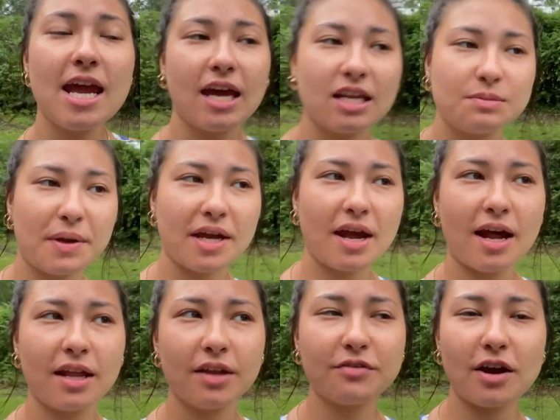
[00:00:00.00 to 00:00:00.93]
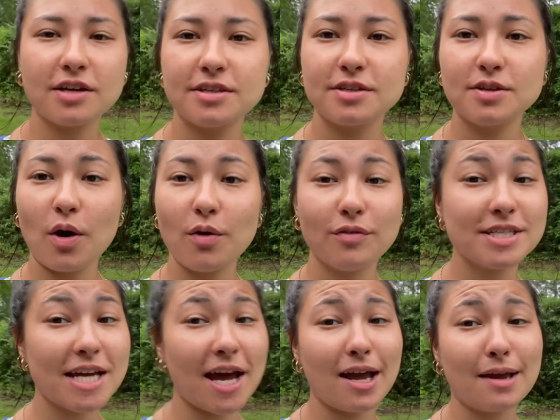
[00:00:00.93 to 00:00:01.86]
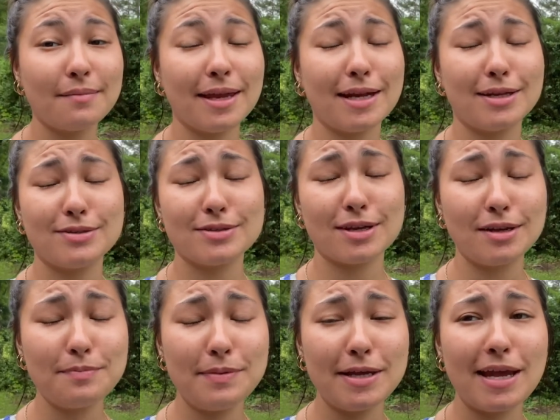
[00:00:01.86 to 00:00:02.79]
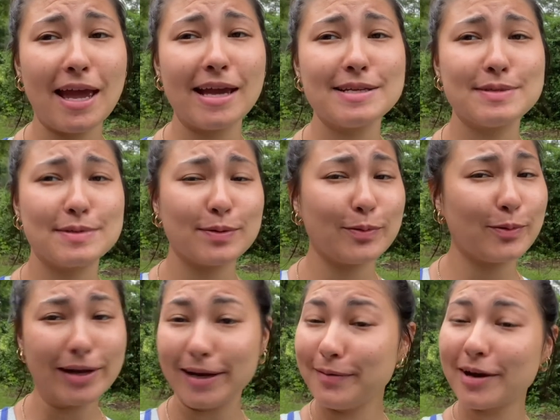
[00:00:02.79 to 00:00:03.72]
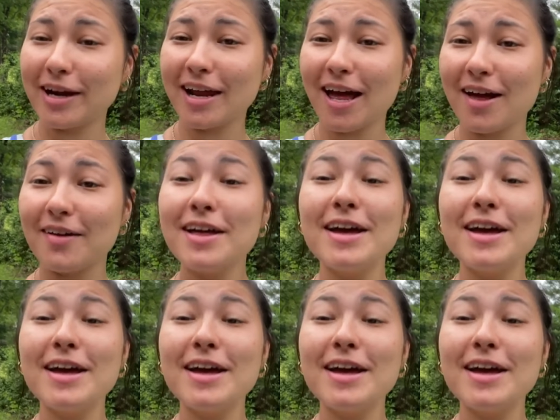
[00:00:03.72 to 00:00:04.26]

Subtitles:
It's by Kylie Ross's Overtime, and it's going to be a sweaty workout.